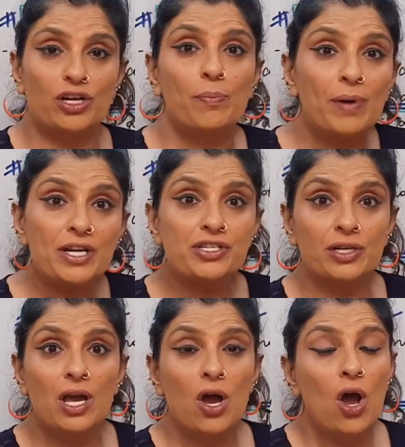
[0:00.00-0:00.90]
depression.
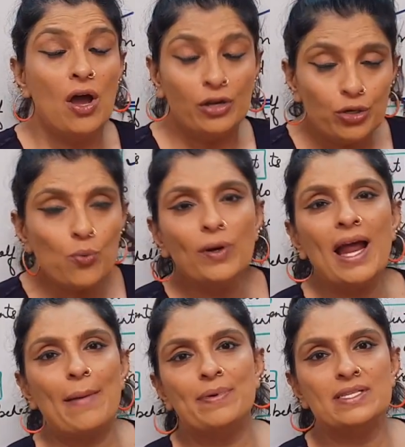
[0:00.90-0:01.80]
You know what
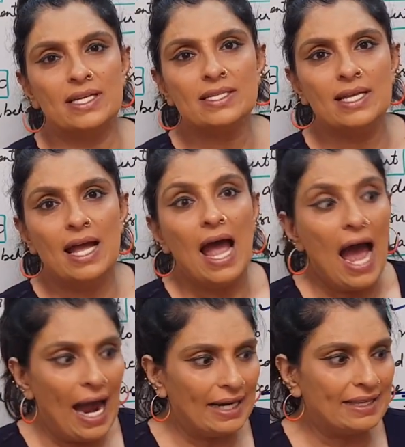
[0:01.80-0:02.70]
happens is,
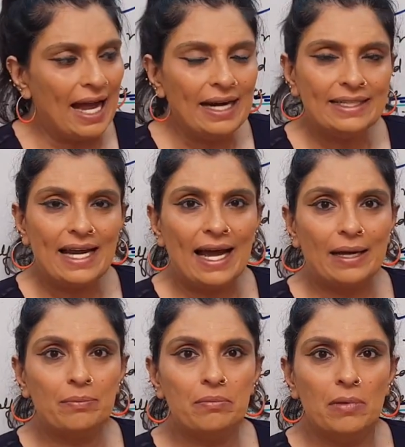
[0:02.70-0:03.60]
at that
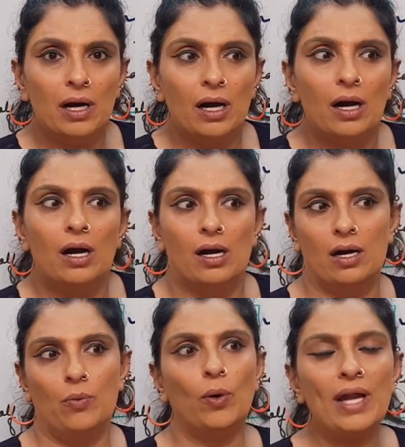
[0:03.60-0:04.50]
time,
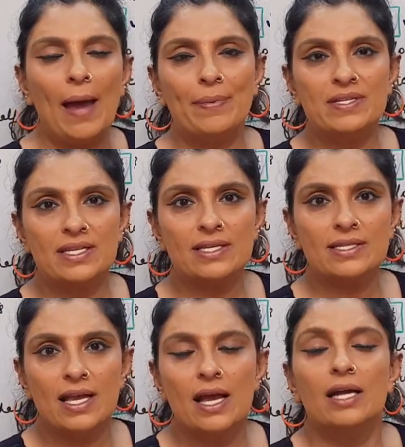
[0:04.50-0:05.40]
what happens is
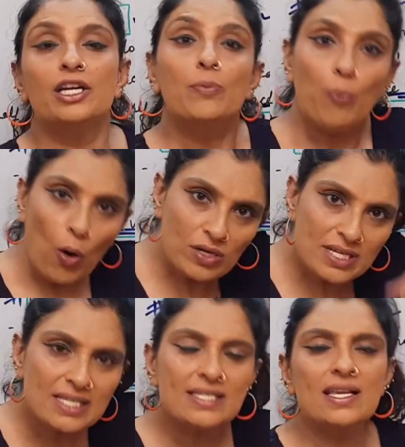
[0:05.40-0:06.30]

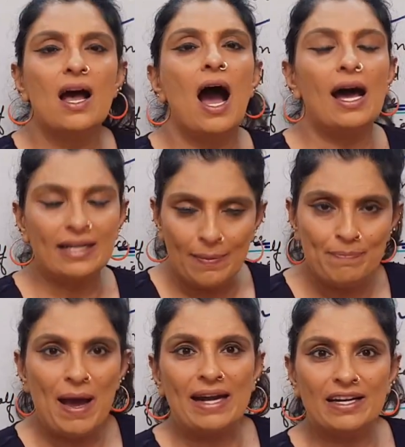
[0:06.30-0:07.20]
deposits are
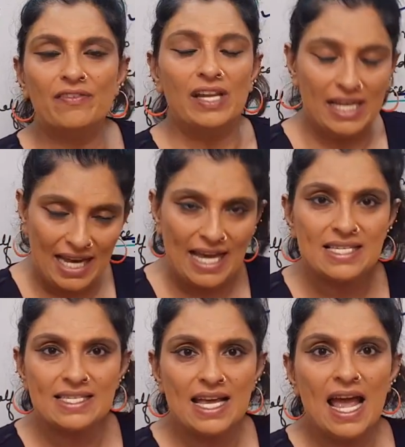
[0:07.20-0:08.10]
comparatively
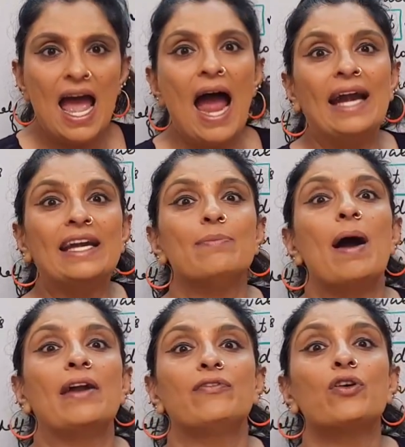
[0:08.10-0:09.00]
less and
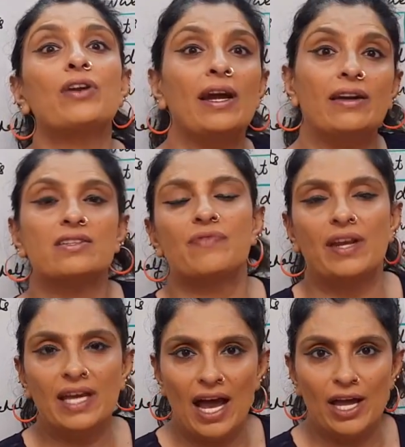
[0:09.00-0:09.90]
demand for credit is
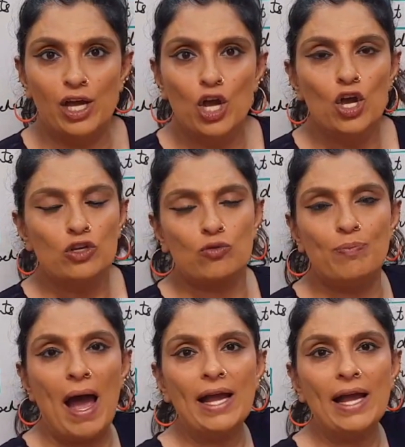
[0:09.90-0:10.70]
very high. So